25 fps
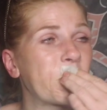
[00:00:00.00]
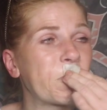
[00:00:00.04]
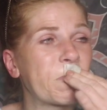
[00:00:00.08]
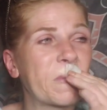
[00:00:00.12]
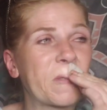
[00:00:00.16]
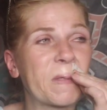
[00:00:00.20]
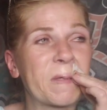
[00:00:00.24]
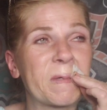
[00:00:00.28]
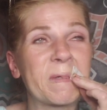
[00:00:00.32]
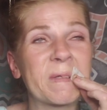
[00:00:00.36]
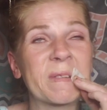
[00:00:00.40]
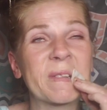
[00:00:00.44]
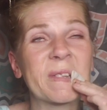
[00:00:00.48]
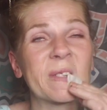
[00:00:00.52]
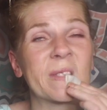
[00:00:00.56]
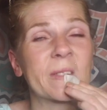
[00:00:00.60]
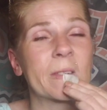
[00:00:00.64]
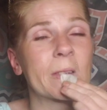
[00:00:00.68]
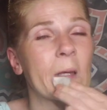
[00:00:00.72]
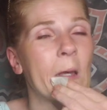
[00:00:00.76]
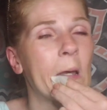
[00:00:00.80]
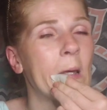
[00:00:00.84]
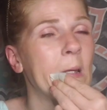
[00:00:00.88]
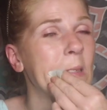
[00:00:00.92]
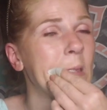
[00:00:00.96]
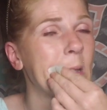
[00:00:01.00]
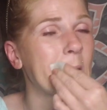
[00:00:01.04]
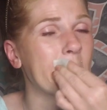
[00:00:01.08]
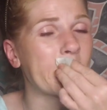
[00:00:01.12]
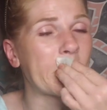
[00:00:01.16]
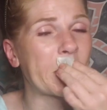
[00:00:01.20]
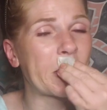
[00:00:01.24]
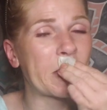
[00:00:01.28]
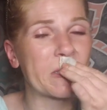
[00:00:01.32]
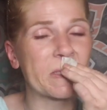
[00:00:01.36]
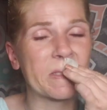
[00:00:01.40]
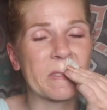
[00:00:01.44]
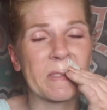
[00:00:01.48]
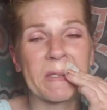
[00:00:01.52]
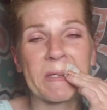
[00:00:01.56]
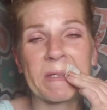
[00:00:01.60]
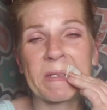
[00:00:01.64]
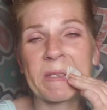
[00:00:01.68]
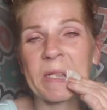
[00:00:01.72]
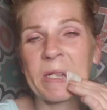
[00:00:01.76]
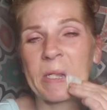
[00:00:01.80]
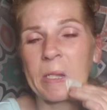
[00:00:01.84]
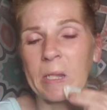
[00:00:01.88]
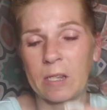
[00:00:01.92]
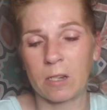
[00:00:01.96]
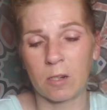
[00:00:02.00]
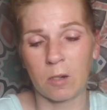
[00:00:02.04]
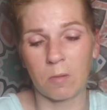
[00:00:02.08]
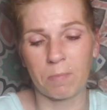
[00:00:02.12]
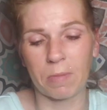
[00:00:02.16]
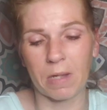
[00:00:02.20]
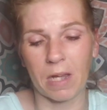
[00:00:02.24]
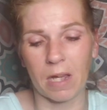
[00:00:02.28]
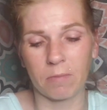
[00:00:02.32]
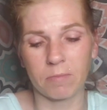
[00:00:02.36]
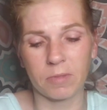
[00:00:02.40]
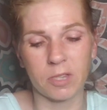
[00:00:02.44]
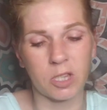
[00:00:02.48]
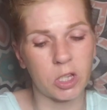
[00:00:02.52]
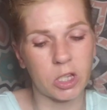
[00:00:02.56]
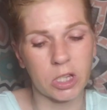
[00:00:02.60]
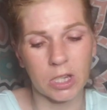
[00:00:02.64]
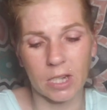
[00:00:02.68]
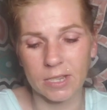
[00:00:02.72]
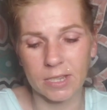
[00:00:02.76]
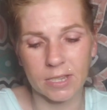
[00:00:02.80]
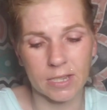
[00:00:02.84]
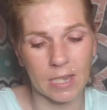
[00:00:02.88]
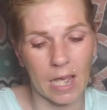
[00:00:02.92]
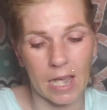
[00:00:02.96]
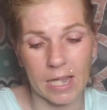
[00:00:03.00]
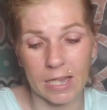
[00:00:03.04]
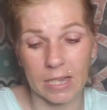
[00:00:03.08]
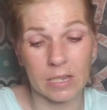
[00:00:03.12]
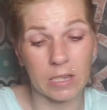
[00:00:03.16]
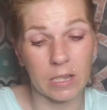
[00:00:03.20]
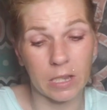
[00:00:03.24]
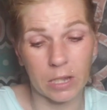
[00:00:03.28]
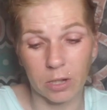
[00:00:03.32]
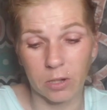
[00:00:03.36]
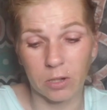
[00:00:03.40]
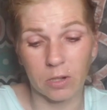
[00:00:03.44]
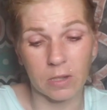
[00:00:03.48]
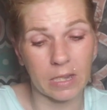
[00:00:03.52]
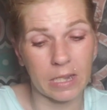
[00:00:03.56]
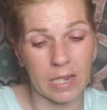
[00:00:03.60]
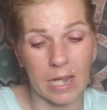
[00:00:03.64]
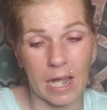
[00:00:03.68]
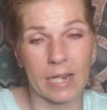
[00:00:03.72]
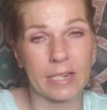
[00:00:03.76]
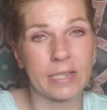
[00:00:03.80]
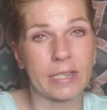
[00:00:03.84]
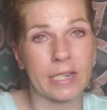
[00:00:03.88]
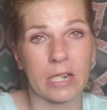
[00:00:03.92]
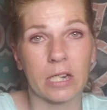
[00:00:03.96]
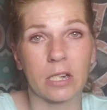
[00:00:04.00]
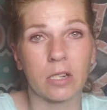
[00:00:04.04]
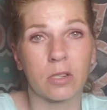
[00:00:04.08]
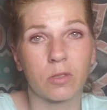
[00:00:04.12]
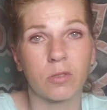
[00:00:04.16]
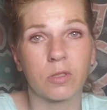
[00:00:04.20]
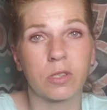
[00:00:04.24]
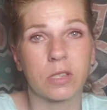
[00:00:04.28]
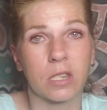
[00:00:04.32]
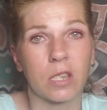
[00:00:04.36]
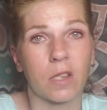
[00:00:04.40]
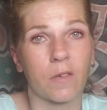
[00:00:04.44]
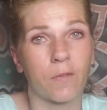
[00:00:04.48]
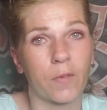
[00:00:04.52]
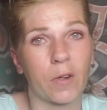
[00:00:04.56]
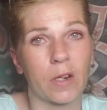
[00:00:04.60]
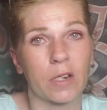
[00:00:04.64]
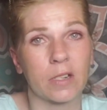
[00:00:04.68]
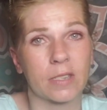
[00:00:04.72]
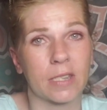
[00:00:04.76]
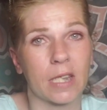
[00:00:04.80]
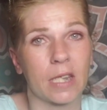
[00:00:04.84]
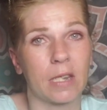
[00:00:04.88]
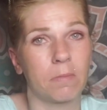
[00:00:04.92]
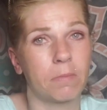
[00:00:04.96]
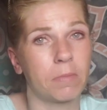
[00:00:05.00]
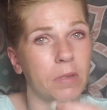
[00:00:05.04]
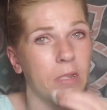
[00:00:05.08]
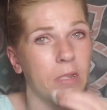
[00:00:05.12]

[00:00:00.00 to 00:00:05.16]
There is a side that has like the little bumps, just like literally identical to the First Aid